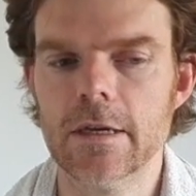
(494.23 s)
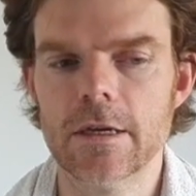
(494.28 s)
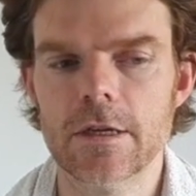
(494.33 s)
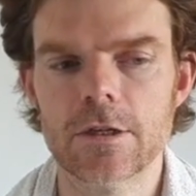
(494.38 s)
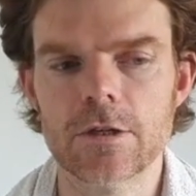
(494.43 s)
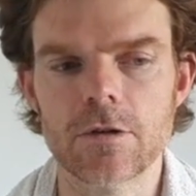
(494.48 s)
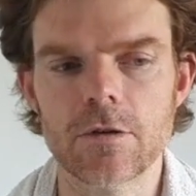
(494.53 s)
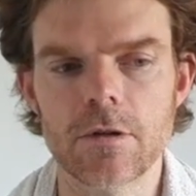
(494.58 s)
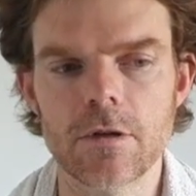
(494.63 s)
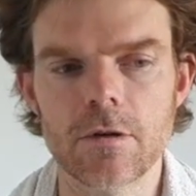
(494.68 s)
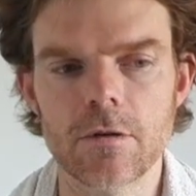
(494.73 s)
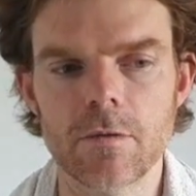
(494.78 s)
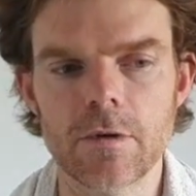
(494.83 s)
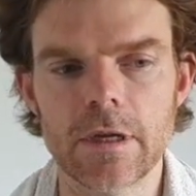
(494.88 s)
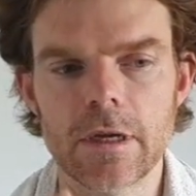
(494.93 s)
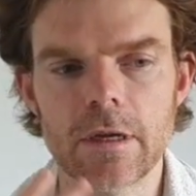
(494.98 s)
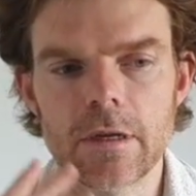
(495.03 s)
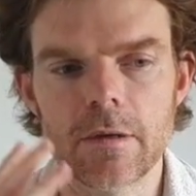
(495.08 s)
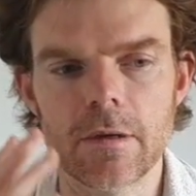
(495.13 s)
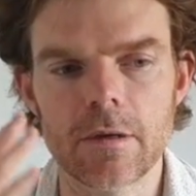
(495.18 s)
so that we
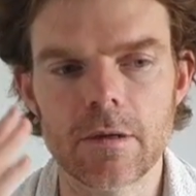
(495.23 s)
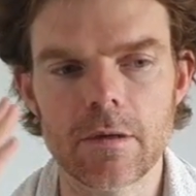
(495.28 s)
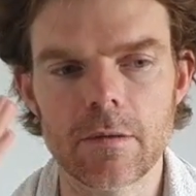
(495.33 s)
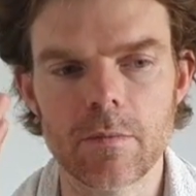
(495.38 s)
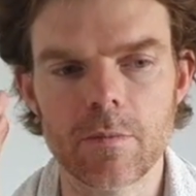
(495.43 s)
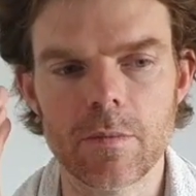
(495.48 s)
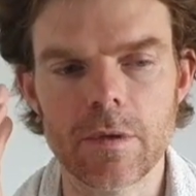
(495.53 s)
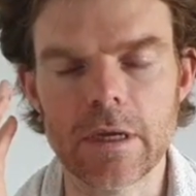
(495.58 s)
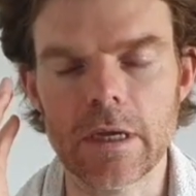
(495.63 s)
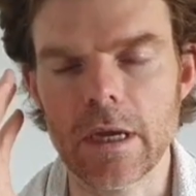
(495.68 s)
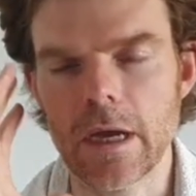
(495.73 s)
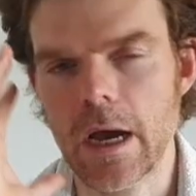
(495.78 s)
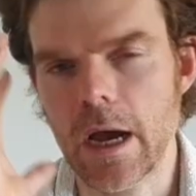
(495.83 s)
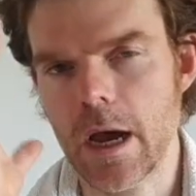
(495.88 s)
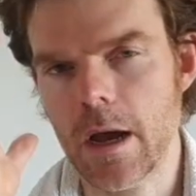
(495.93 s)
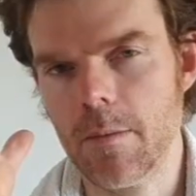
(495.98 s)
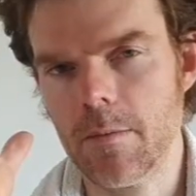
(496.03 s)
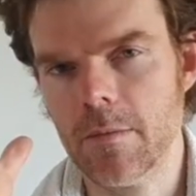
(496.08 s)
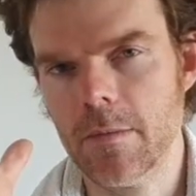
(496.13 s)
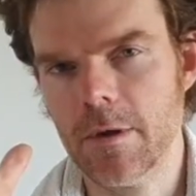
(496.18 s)
can be
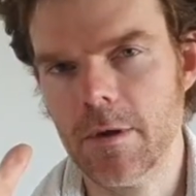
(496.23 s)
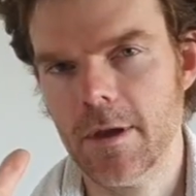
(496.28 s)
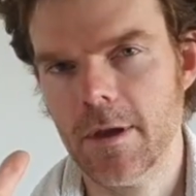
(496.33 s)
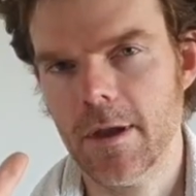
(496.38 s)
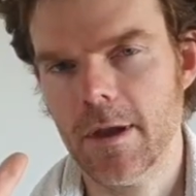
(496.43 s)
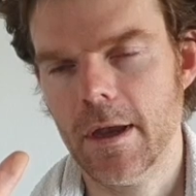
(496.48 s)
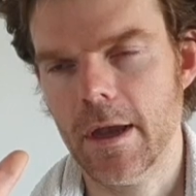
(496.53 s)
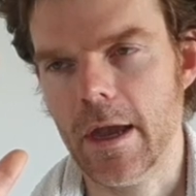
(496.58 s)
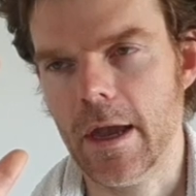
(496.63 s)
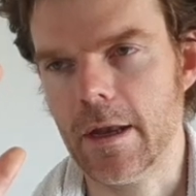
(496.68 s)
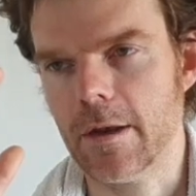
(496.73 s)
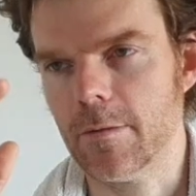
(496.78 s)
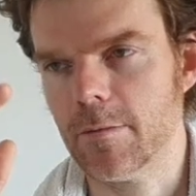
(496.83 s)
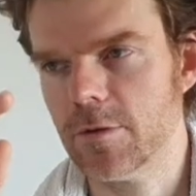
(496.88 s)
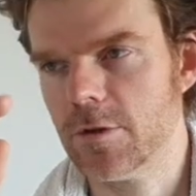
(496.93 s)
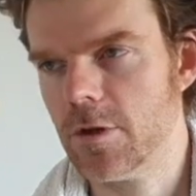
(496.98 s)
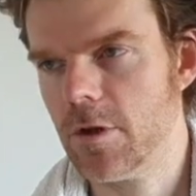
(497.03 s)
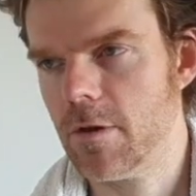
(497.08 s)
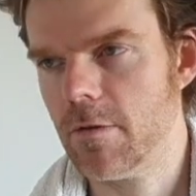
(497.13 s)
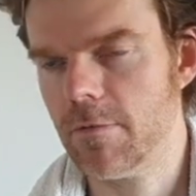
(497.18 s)
calm and
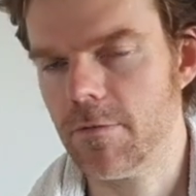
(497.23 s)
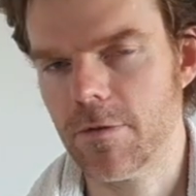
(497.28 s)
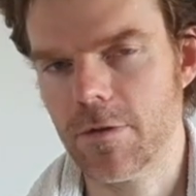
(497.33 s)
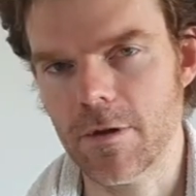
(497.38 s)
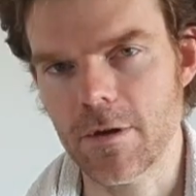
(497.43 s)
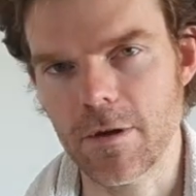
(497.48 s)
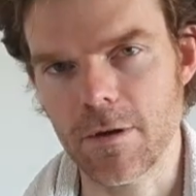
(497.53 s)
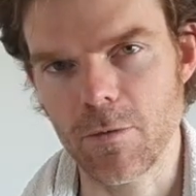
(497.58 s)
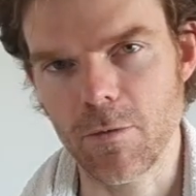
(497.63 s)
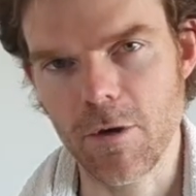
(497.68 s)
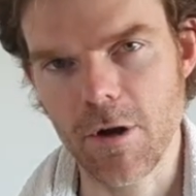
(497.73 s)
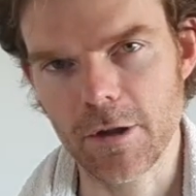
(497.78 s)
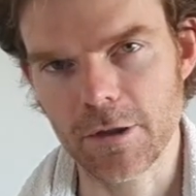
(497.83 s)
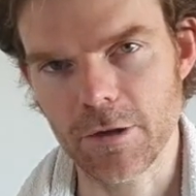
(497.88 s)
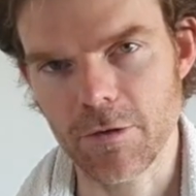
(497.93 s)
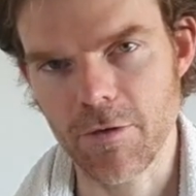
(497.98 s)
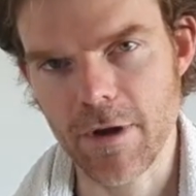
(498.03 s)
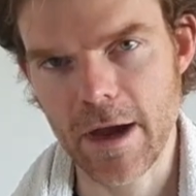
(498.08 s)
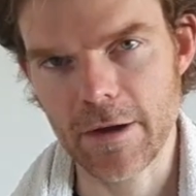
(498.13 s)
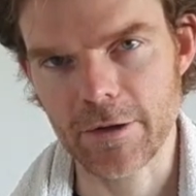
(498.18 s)
observe the world
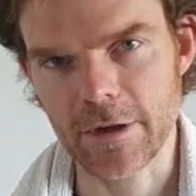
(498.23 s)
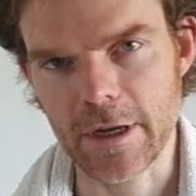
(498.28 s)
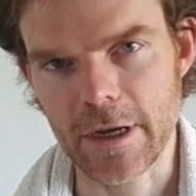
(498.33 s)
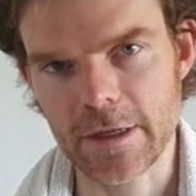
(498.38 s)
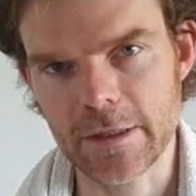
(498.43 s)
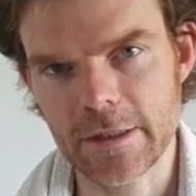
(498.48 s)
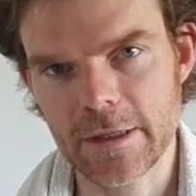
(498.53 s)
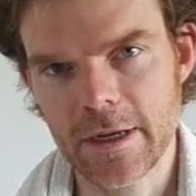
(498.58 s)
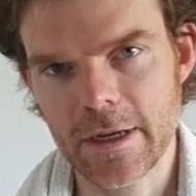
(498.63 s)
around us